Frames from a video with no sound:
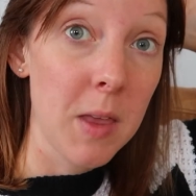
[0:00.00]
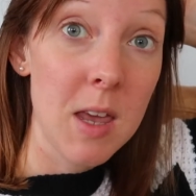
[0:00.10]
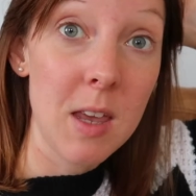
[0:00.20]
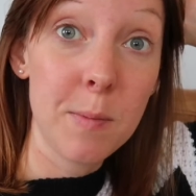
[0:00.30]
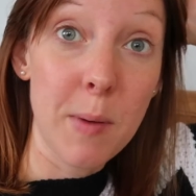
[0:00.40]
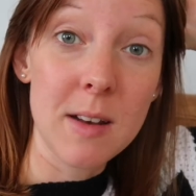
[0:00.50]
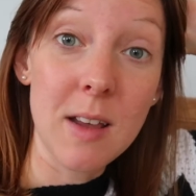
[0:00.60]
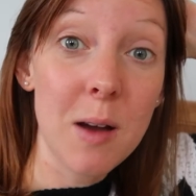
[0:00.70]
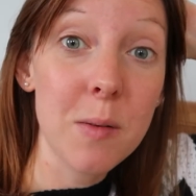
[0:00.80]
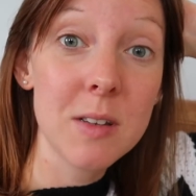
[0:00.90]
he spent
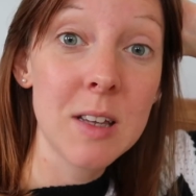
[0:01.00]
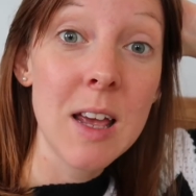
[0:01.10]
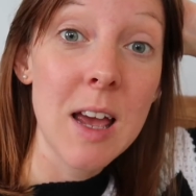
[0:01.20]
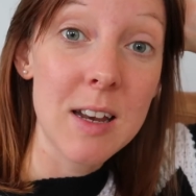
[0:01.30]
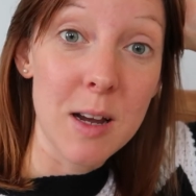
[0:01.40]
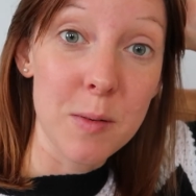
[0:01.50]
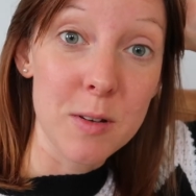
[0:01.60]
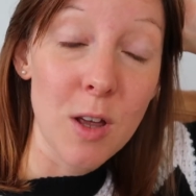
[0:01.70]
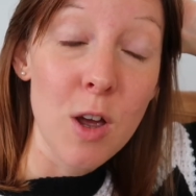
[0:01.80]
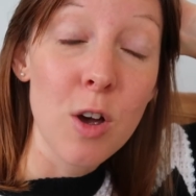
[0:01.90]
hours and hours